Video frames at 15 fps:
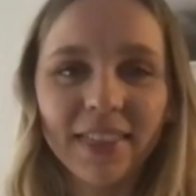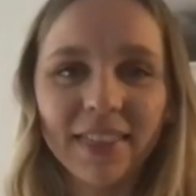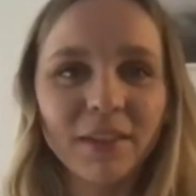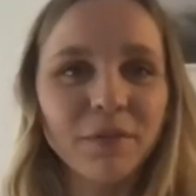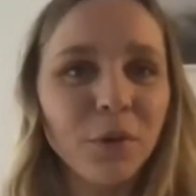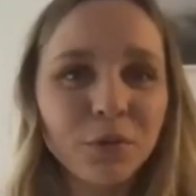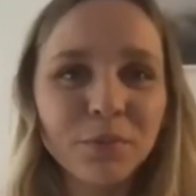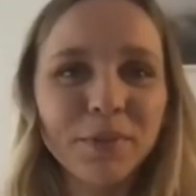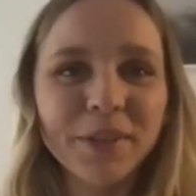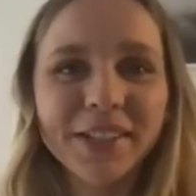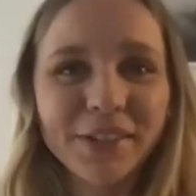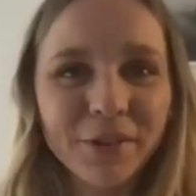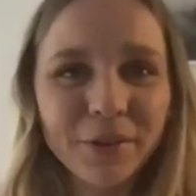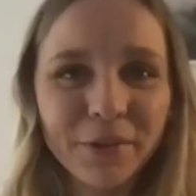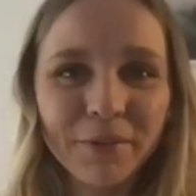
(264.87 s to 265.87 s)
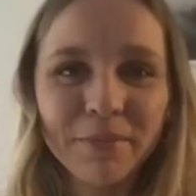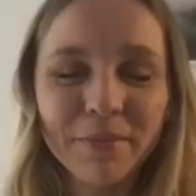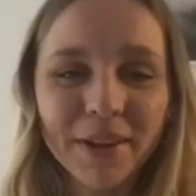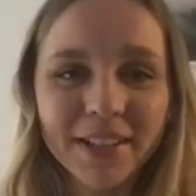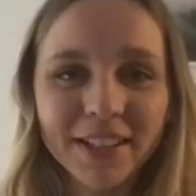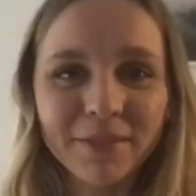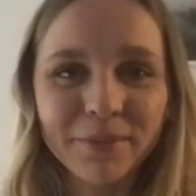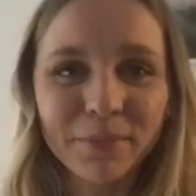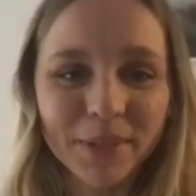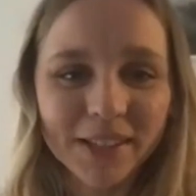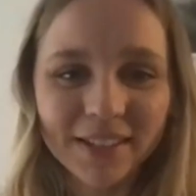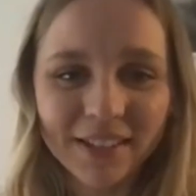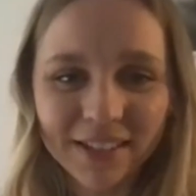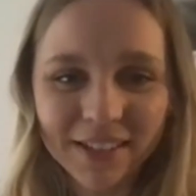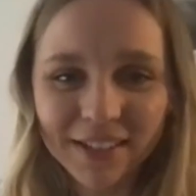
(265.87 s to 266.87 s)
there won't be so many
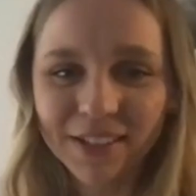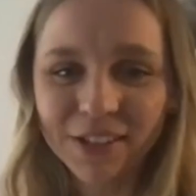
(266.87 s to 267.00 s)
business